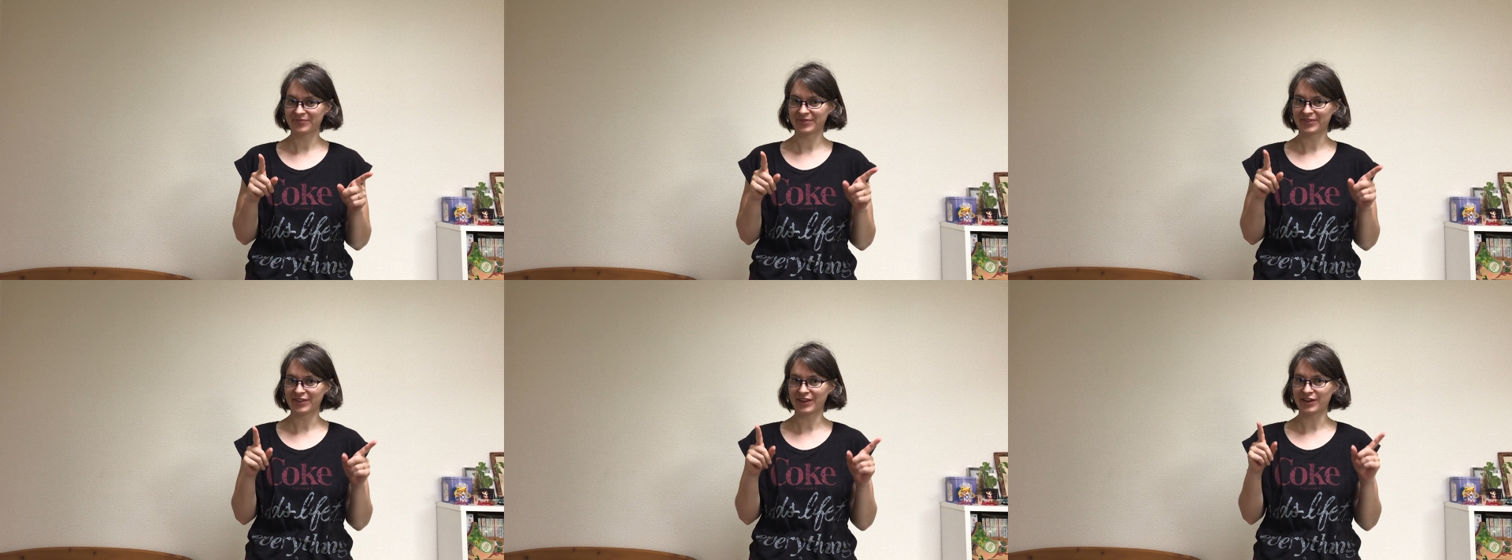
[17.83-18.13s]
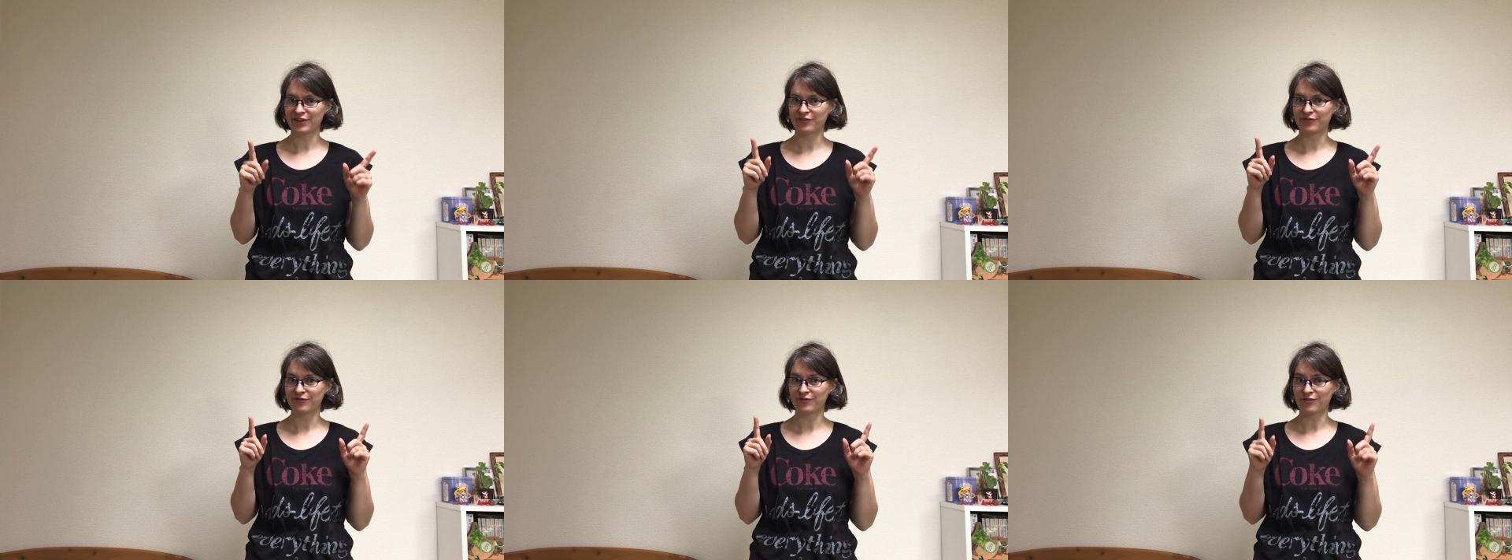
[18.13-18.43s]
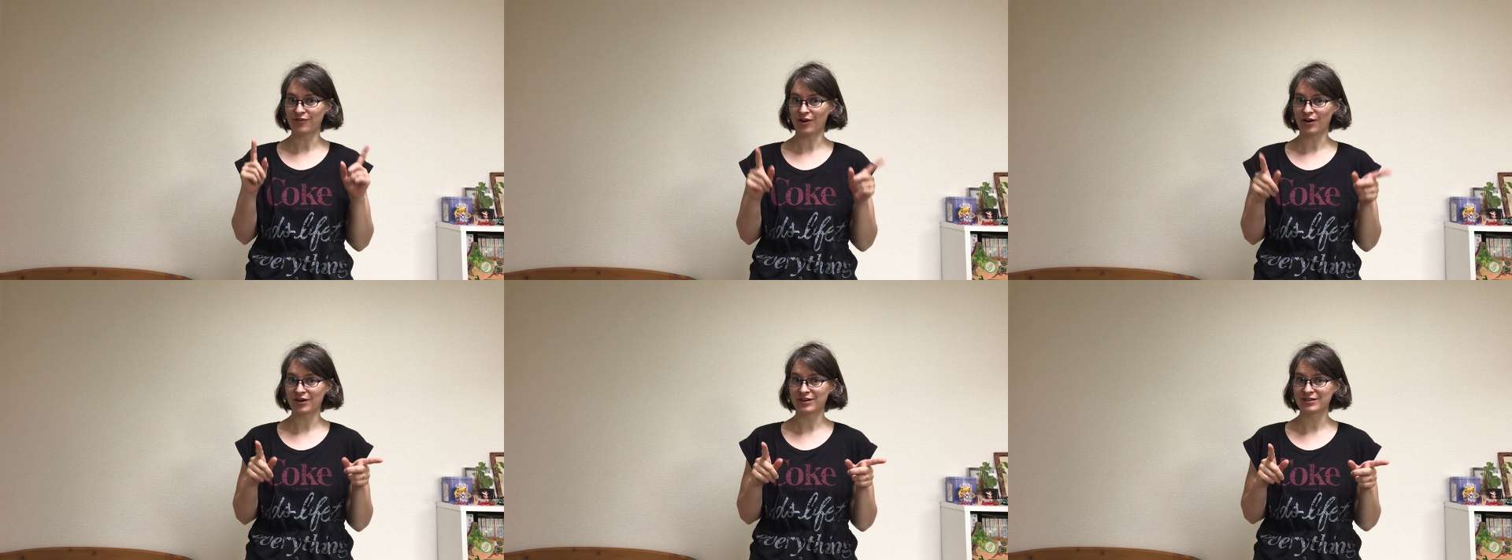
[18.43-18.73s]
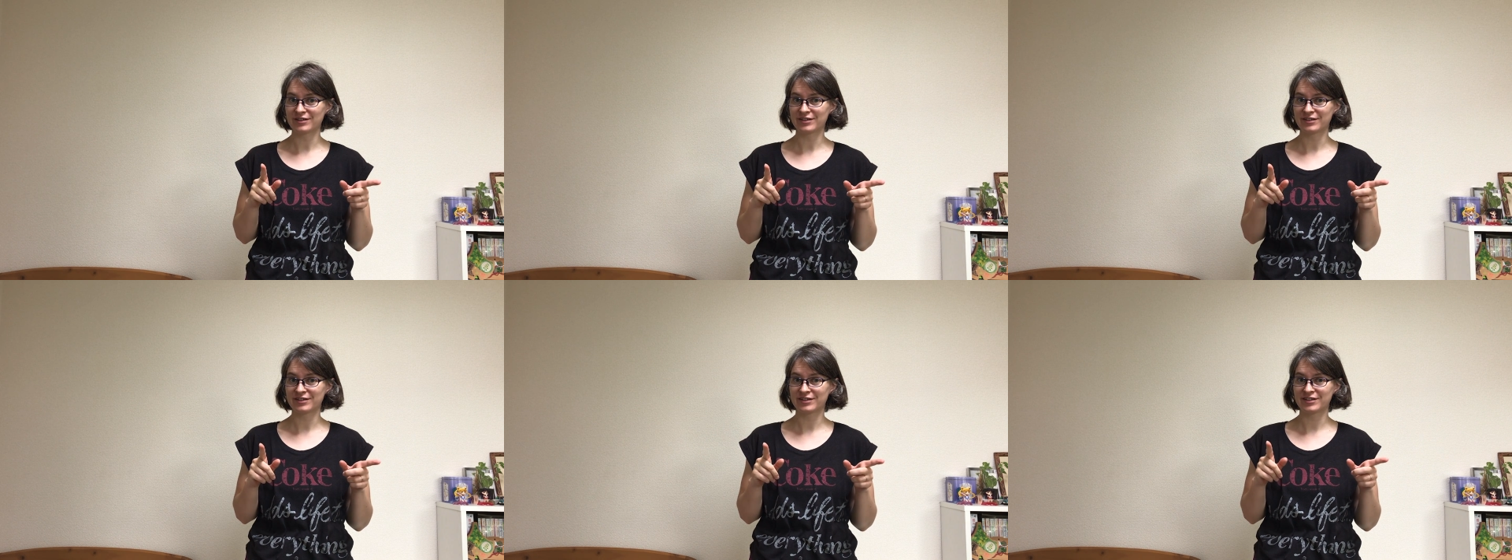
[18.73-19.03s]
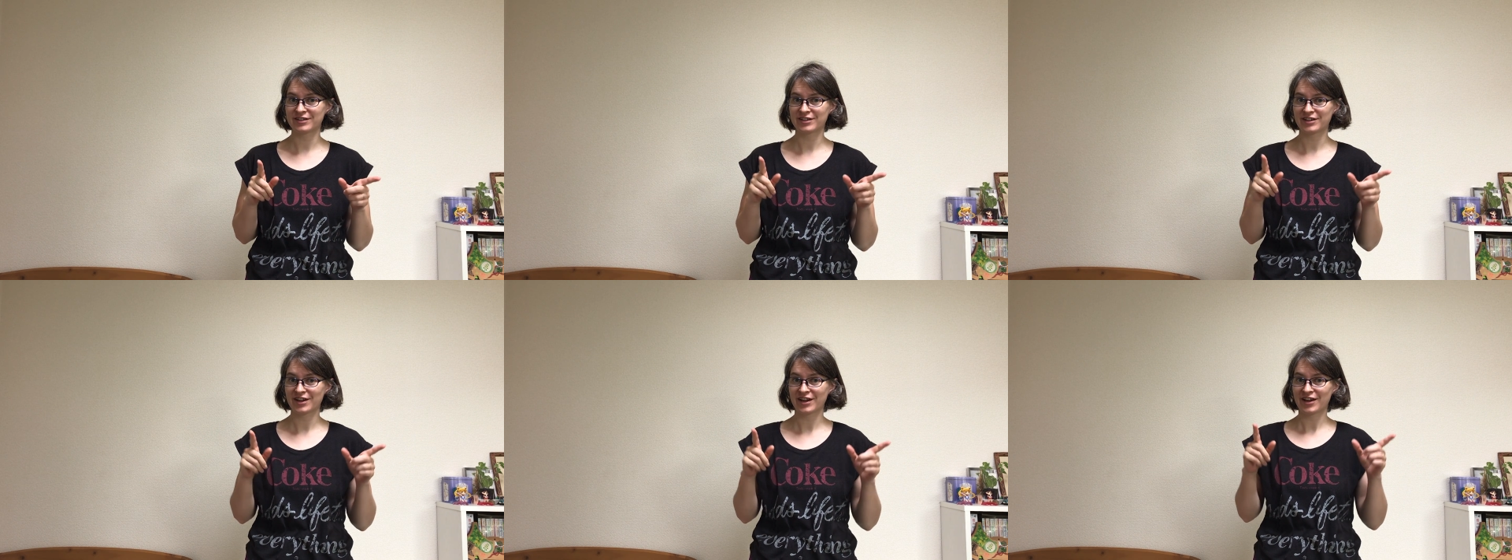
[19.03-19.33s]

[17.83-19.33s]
the front